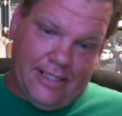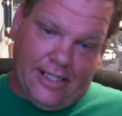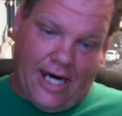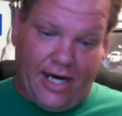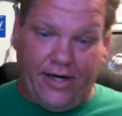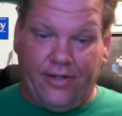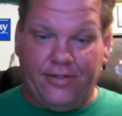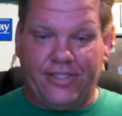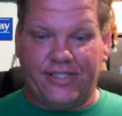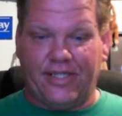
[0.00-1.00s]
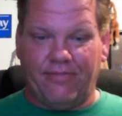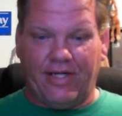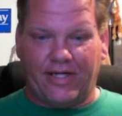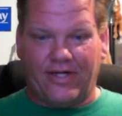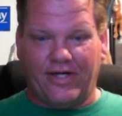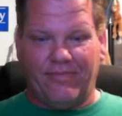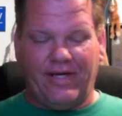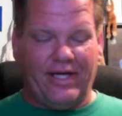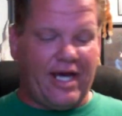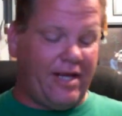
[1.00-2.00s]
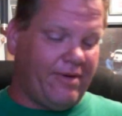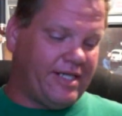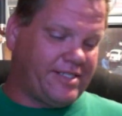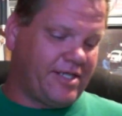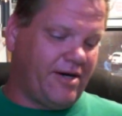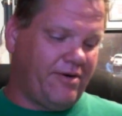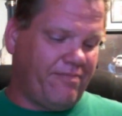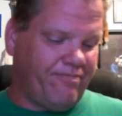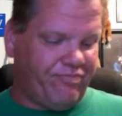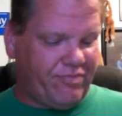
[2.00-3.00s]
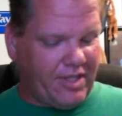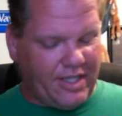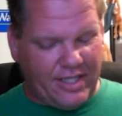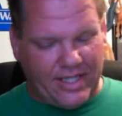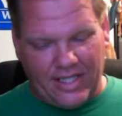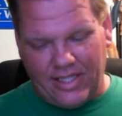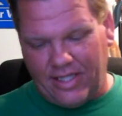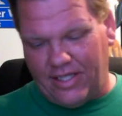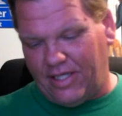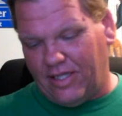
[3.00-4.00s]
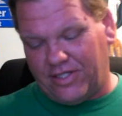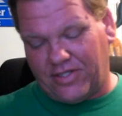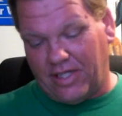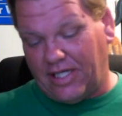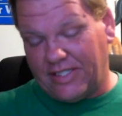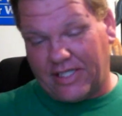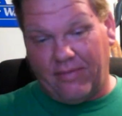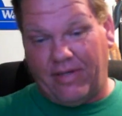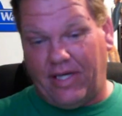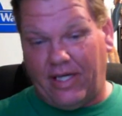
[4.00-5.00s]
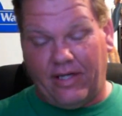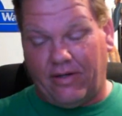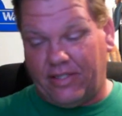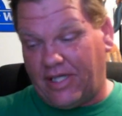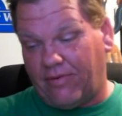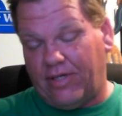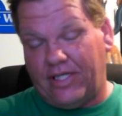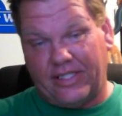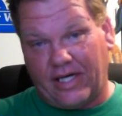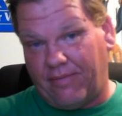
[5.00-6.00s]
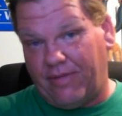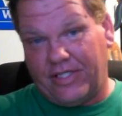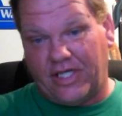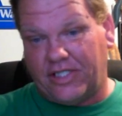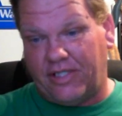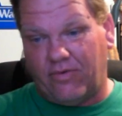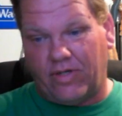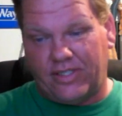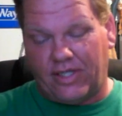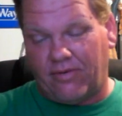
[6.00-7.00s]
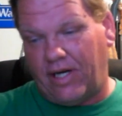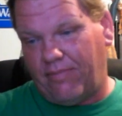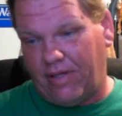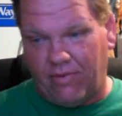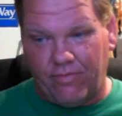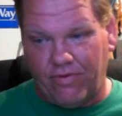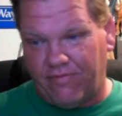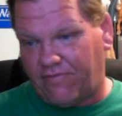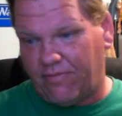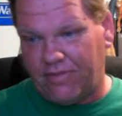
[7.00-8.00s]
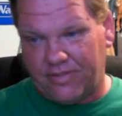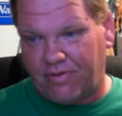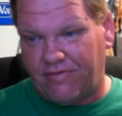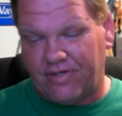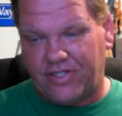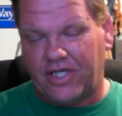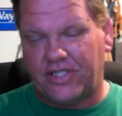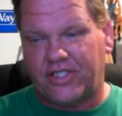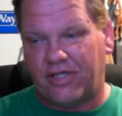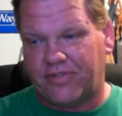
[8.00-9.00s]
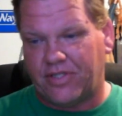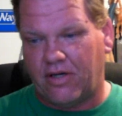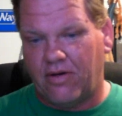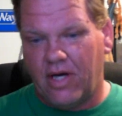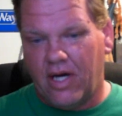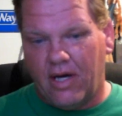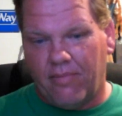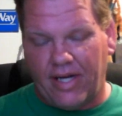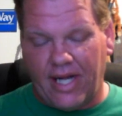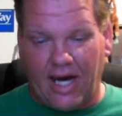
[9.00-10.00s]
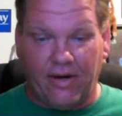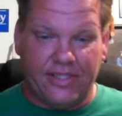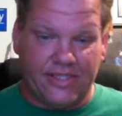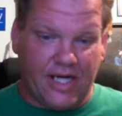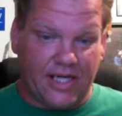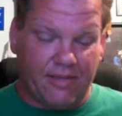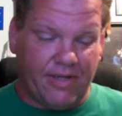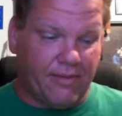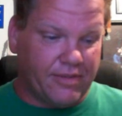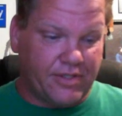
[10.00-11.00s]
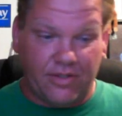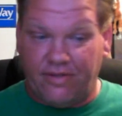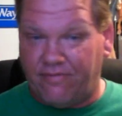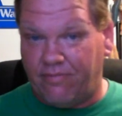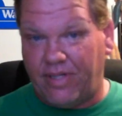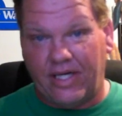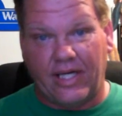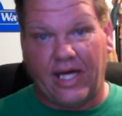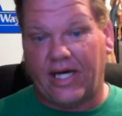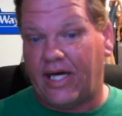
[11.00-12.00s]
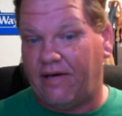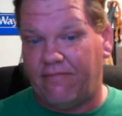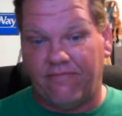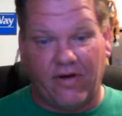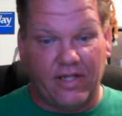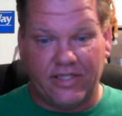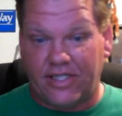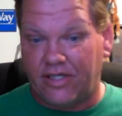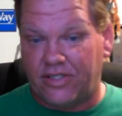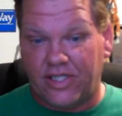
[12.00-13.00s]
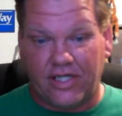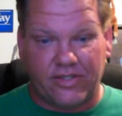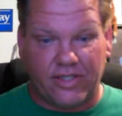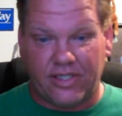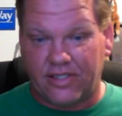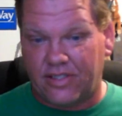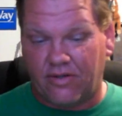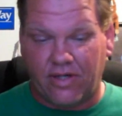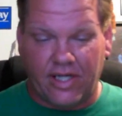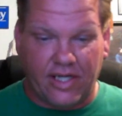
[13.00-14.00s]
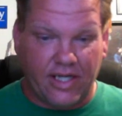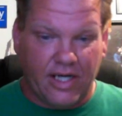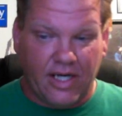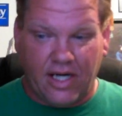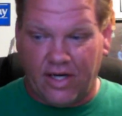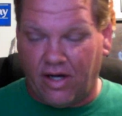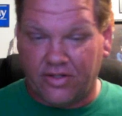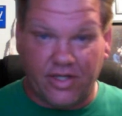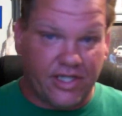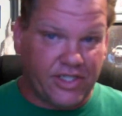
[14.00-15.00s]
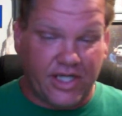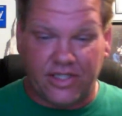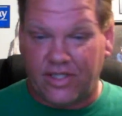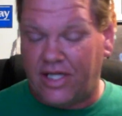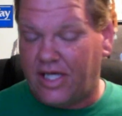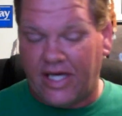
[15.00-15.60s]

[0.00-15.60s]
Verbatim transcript: I don't know, just something that occurred to me. Anyway, so so Lynn's gonna be, you know, he's not really, he's not gonna be a judge anymore. He's already been removed from his previous judgeship. So, but now he's not gonna be able to even be like a volunteer judge or a, or a an alternate judge or anything.